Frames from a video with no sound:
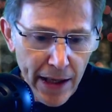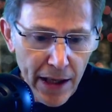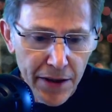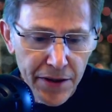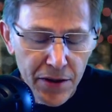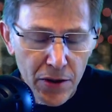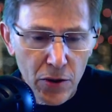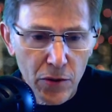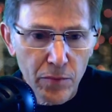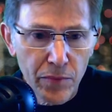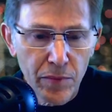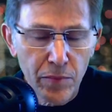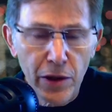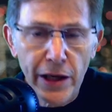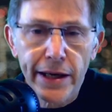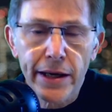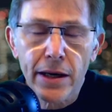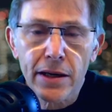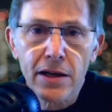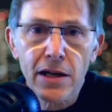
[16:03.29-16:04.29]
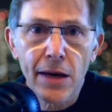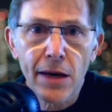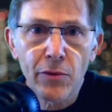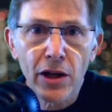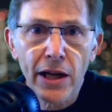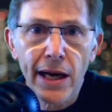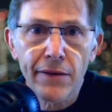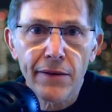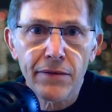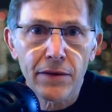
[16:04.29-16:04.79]
So play.com will
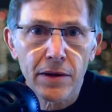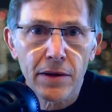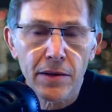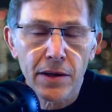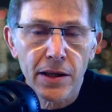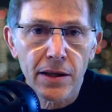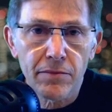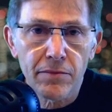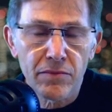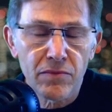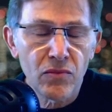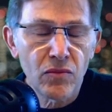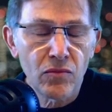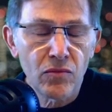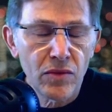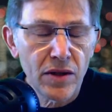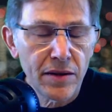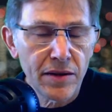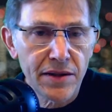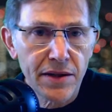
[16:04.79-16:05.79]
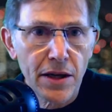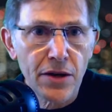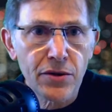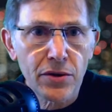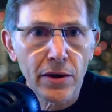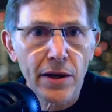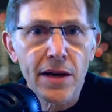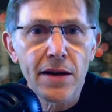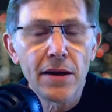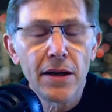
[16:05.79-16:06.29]
have,
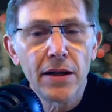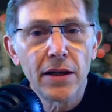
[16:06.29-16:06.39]
essentially,